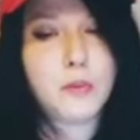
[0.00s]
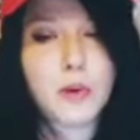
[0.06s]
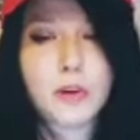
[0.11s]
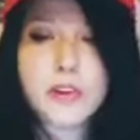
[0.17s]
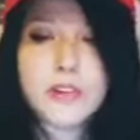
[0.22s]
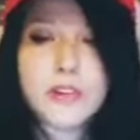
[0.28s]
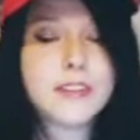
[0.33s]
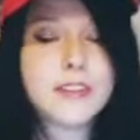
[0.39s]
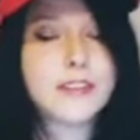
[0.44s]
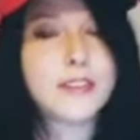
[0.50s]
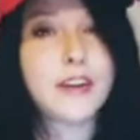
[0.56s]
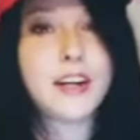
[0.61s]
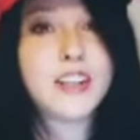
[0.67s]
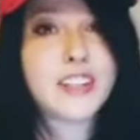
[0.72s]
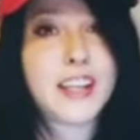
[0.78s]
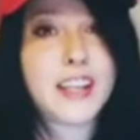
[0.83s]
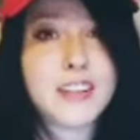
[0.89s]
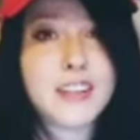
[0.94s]
morals, their
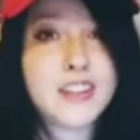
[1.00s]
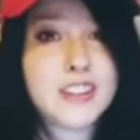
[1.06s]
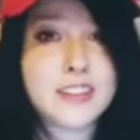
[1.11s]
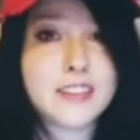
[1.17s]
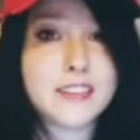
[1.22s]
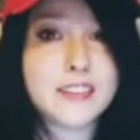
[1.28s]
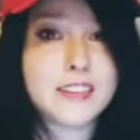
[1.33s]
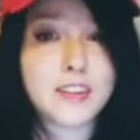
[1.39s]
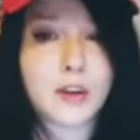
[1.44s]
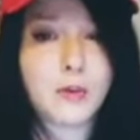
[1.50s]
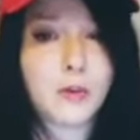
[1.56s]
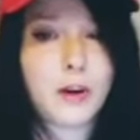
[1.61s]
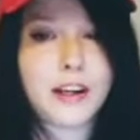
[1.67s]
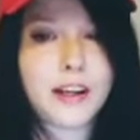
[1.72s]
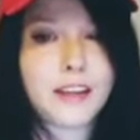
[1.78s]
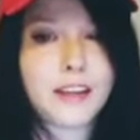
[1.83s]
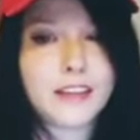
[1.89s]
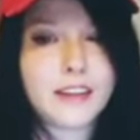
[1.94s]
educations, their
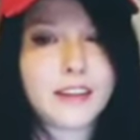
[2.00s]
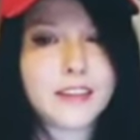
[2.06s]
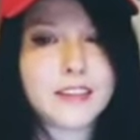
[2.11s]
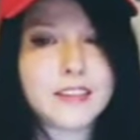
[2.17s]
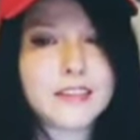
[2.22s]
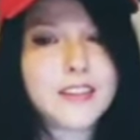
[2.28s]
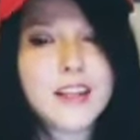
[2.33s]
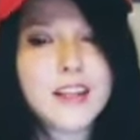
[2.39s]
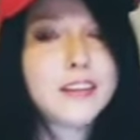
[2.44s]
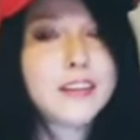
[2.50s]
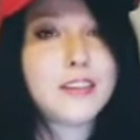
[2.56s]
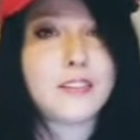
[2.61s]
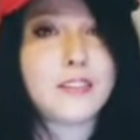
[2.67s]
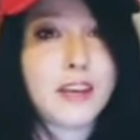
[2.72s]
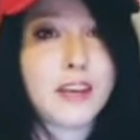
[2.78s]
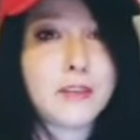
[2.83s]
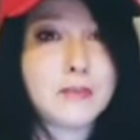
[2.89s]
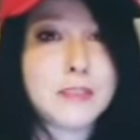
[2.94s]
work ethic, their
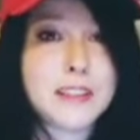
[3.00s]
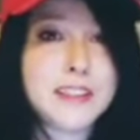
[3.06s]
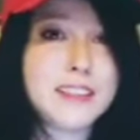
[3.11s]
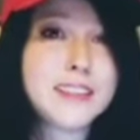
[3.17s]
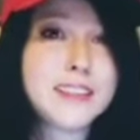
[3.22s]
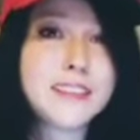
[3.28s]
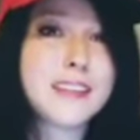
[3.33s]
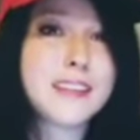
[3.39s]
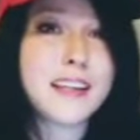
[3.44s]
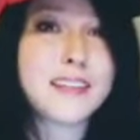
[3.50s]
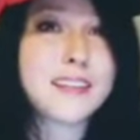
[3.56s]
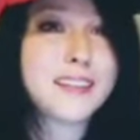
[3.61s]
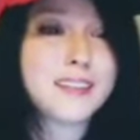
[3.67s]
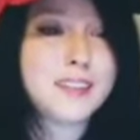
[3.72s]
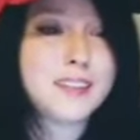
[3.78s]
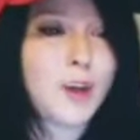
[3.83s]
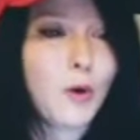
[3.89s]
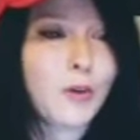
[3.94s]
families.
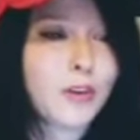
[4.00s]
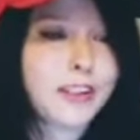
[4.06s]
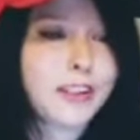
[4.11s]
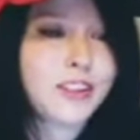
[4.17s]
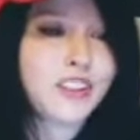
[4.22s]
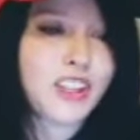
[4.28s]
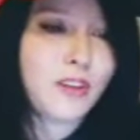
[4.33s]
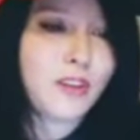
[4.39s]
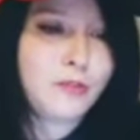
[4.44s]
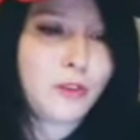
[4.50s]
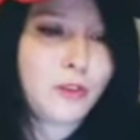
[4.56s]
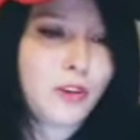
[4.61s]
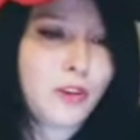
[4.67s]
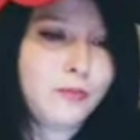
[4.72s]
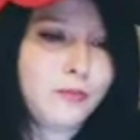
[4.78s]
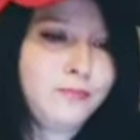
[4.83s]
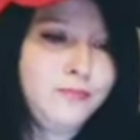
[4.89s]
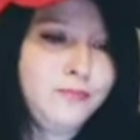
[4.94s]
It's totally
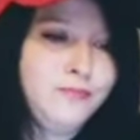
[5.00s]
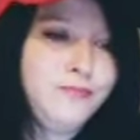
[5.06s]
shameful.